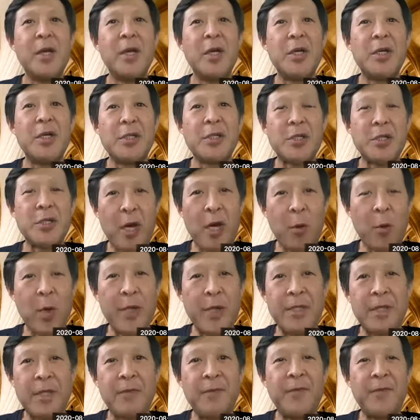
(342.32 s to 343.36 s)
start
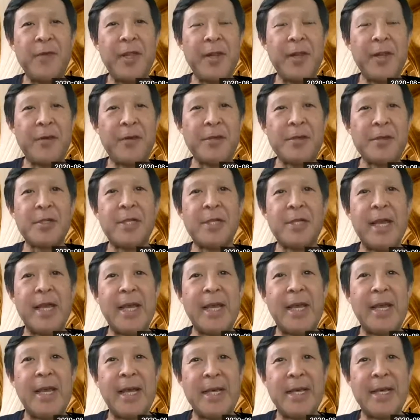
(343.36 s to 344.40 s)
watching videos
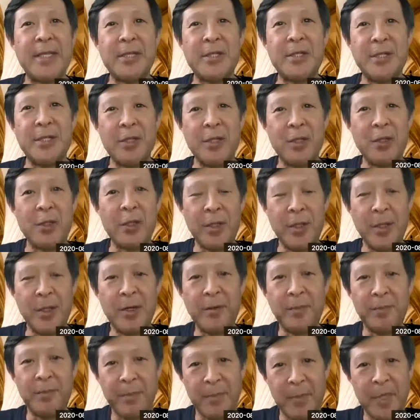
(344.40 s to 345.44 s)
as
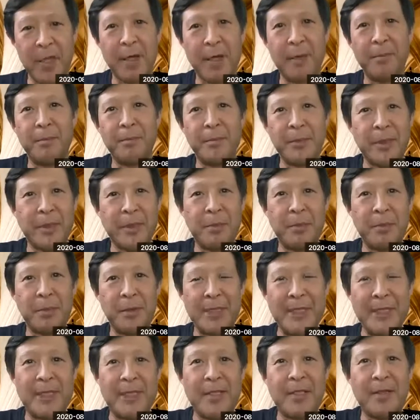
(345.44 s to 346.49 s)
you
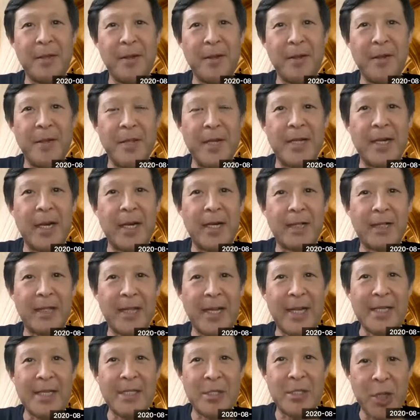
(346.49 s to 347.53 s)
complete the
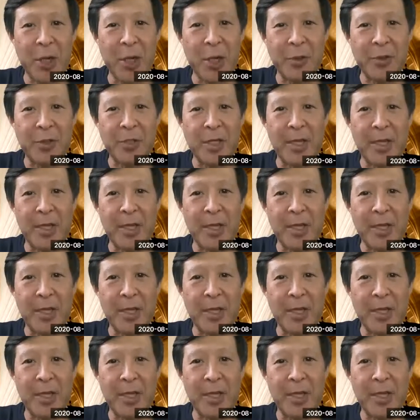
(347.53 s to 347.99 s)
class notes.